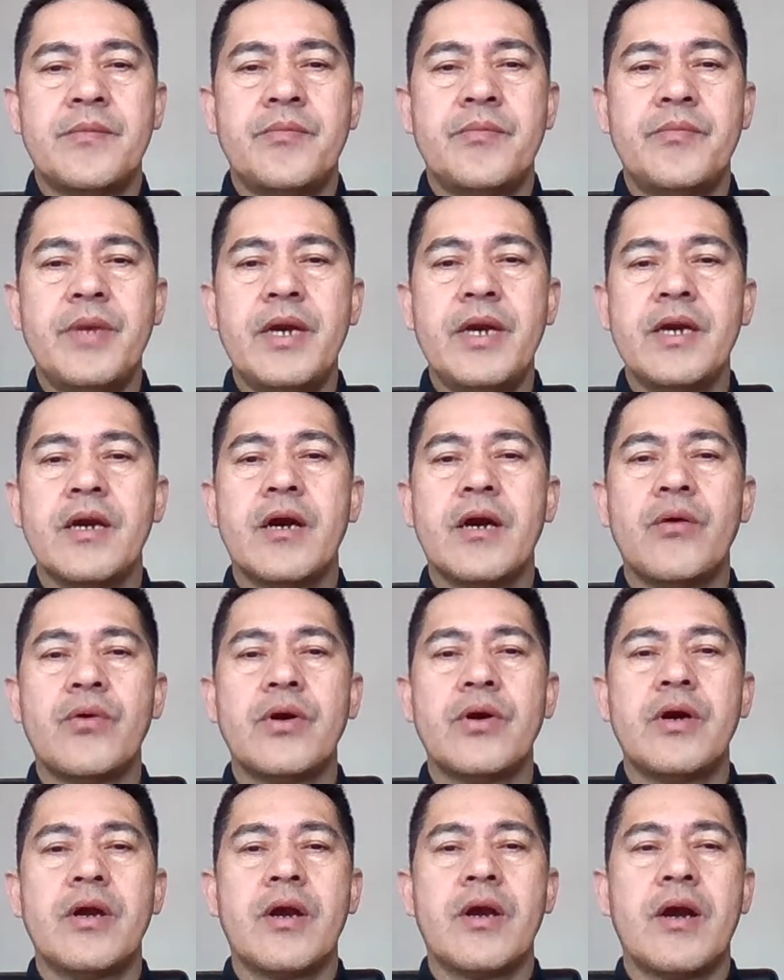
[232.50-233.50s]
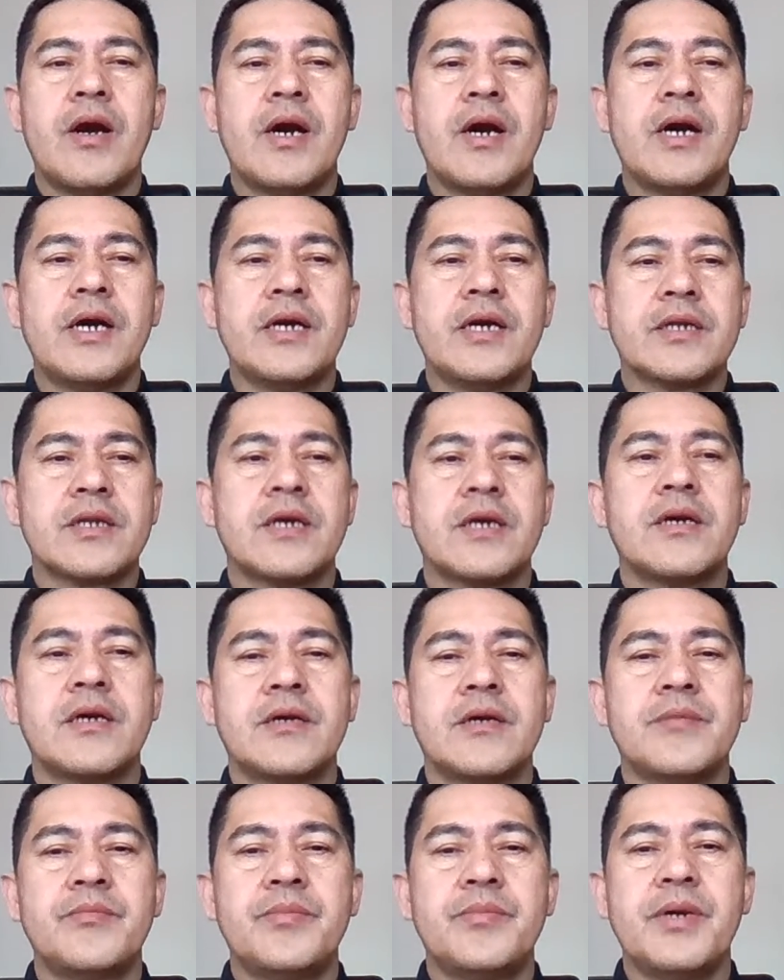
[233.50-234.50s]
May our heart
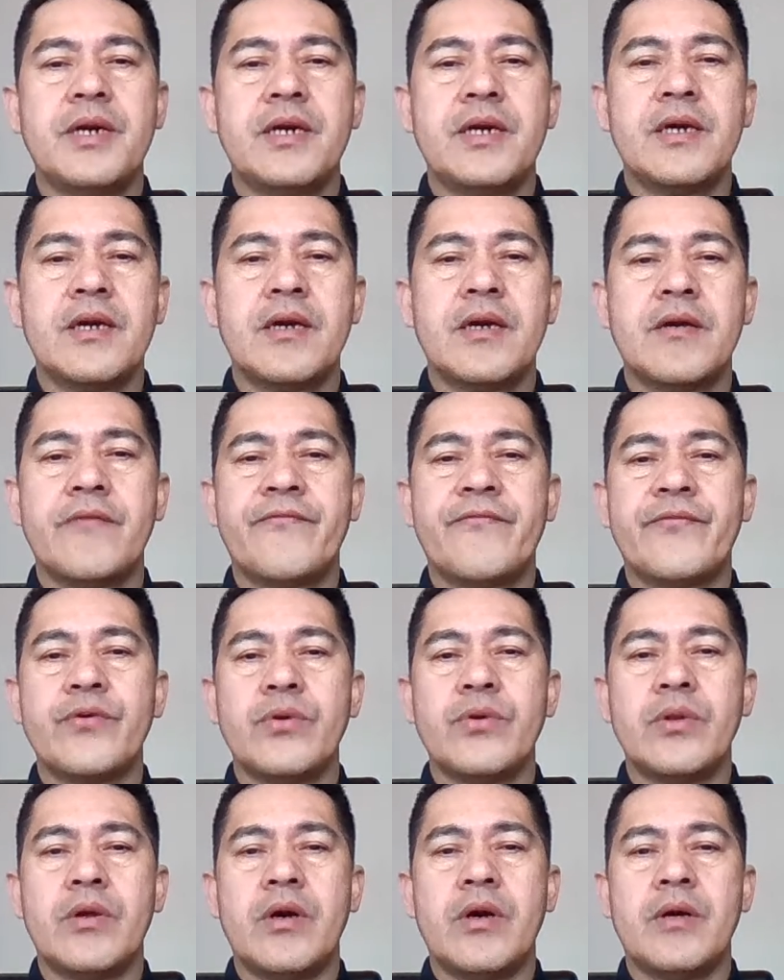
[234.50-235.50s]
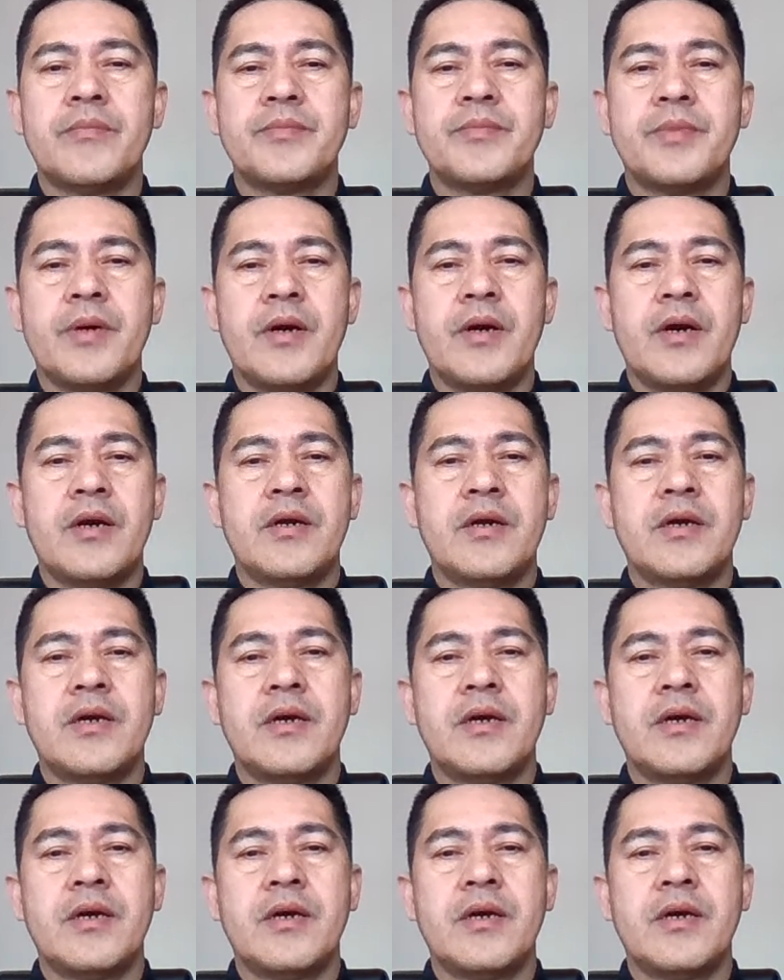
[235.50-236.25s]
be full of